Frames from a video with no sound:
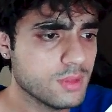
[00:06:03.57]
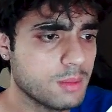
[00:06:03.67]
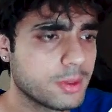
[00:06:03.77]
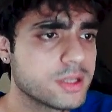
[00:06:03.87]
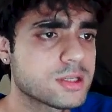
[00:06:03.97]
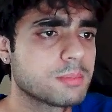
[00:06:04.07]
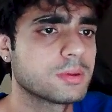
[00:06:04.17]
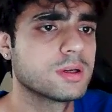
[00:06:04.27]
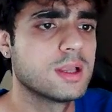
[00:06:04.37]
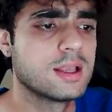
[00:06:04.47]
Pretty
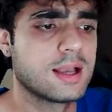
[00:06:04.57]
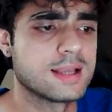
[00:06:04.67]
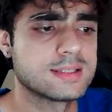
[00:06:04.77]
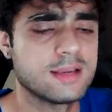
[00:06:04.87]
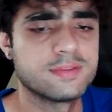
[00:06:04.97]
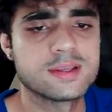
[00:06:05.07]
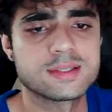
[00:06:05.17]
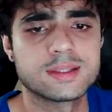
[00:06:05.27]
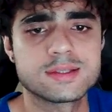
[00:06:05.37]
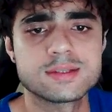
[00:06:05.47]
simple. I saved this,
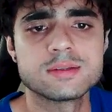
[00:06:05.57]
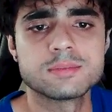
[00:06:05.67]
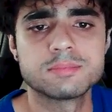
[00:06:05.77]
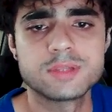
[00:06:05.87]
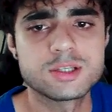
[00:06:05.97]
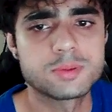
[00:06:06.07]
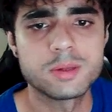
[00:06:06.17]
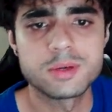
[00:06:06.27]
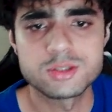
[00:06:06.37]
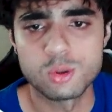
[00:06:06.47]
and this is pretty
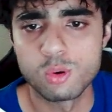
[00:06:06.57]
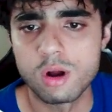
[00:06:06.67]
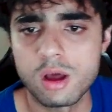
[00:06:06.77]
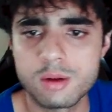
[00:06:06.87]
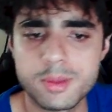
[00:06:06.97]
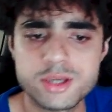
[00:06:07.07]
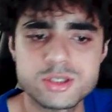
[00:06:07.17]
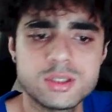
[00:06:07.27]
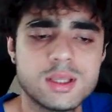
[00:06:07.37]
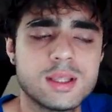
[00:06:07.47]
much the whole
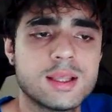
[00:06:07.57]
automation.